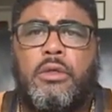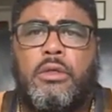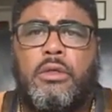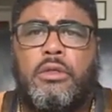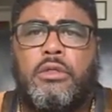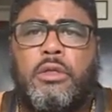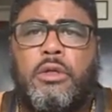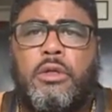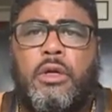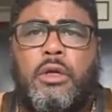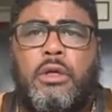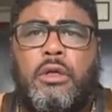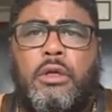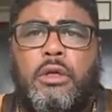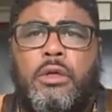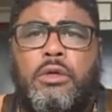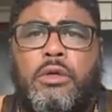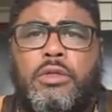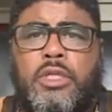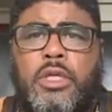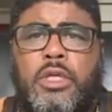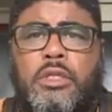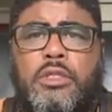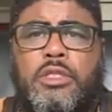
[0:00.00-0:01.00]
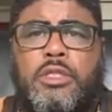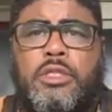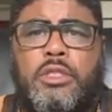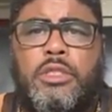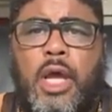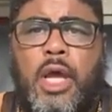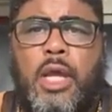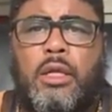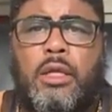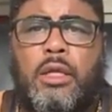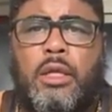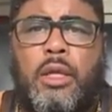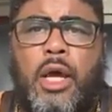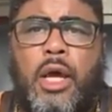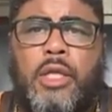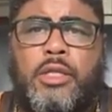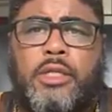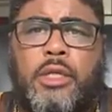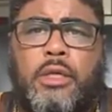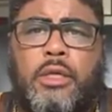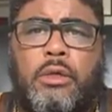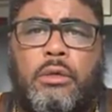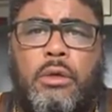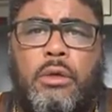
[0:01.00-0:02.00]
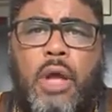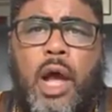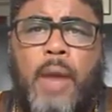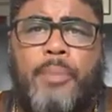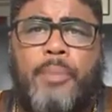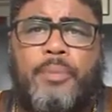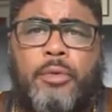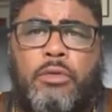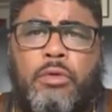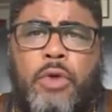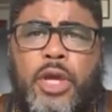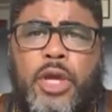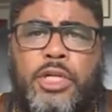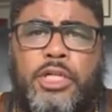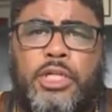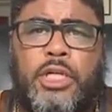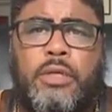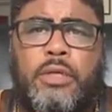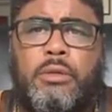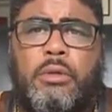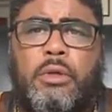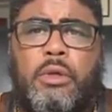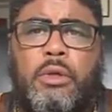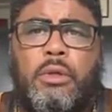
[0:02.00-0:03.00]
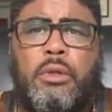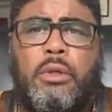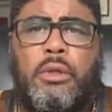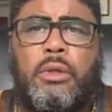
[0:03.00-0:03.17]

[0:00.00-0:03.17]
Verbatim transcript: So they're using psychological operation